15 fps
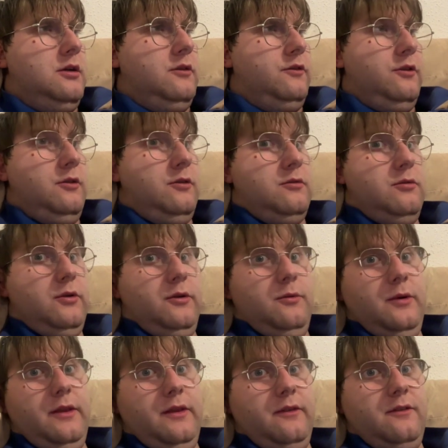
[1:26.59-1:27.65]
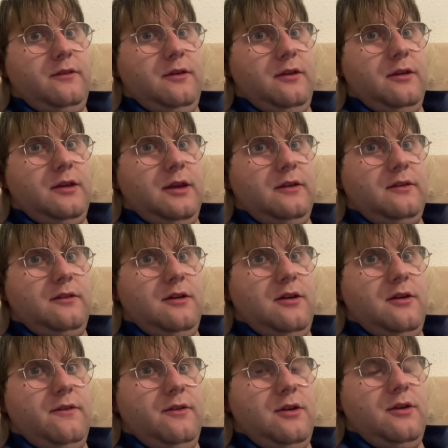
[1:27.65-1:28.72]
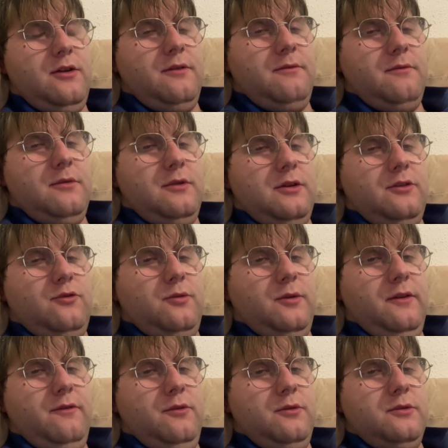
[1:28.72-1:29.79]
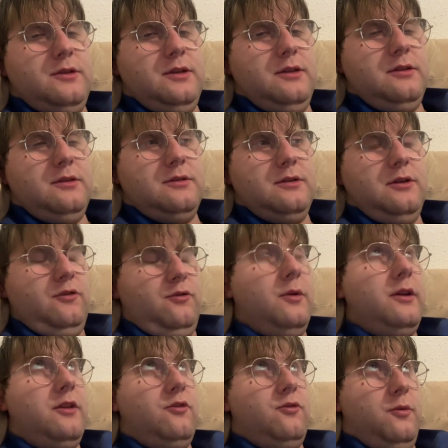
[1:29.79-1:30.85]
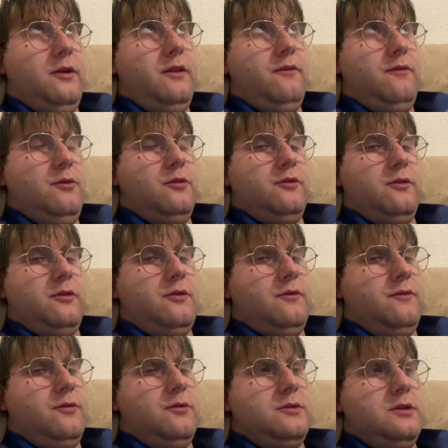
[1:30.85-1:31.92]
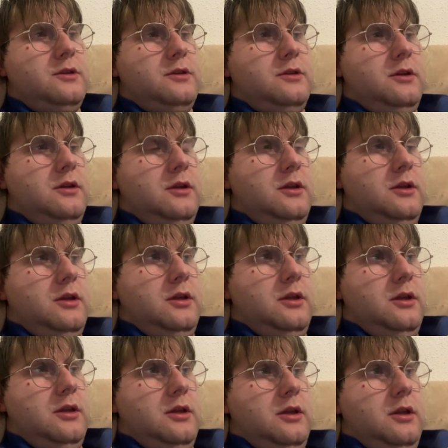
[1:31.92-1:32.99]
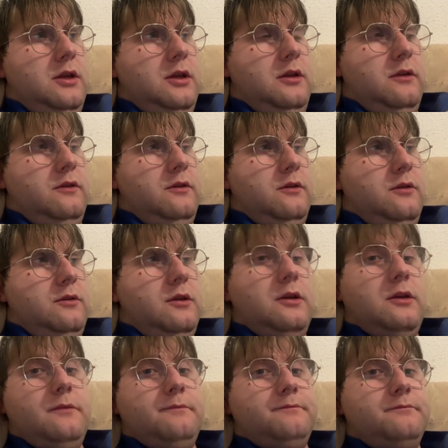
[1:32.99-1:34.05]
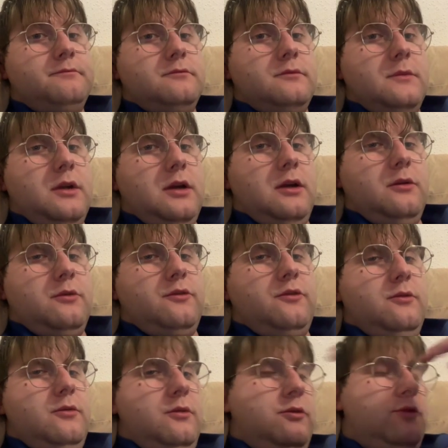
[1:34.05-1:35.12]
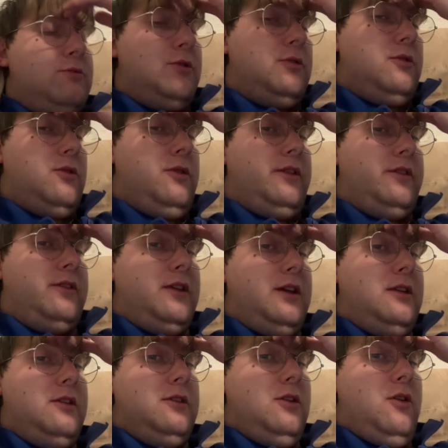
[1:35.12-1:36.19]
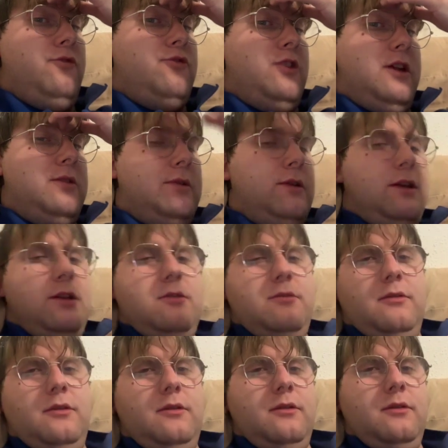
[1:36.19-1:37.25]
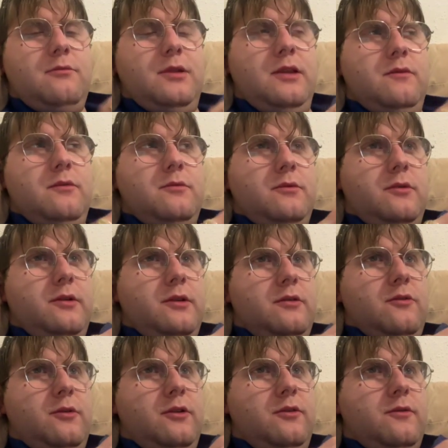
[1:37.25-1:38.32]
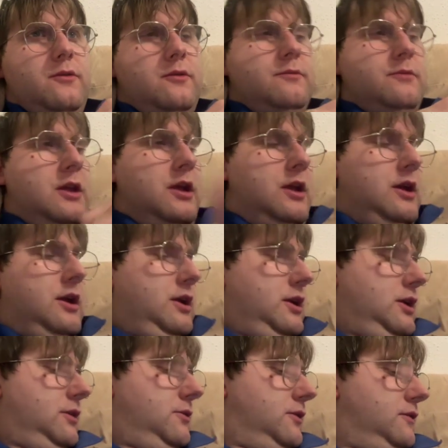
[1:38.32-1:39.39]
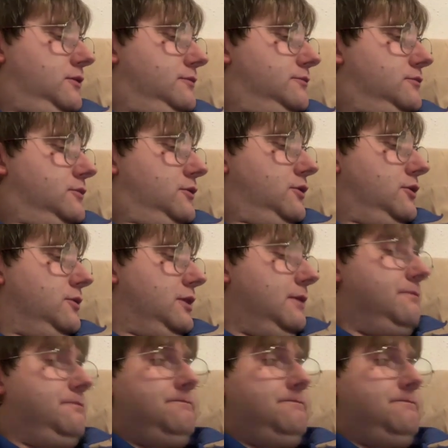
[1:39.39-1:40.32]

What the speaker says: So what a way this kicks off, 2024, sorry, not 14. So yeah, I will see you all tomorrow on the 2nd of January. Can you believe it? We're already in 24. Anyways, so yeah.